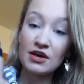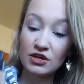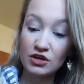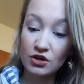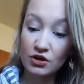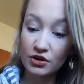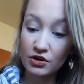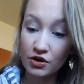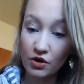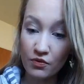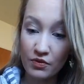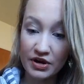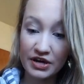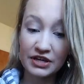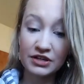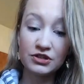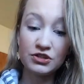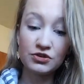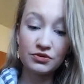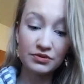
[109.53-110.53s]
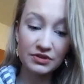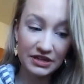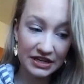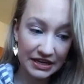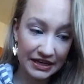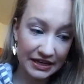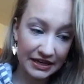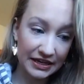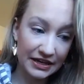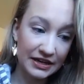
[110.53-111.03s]
you're going to
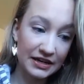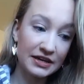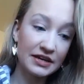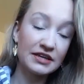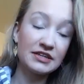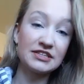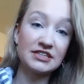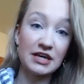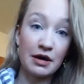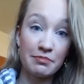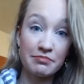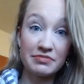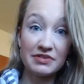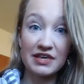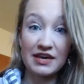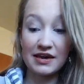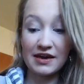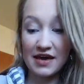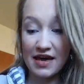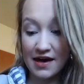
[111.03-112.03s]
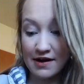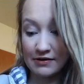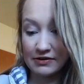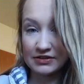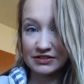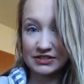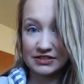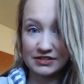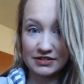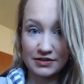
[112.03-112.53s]
need something
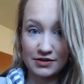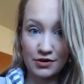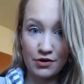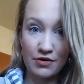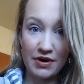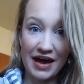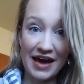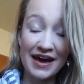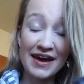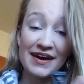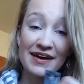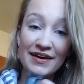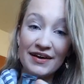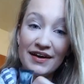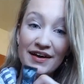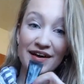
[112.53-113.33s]
else, okay?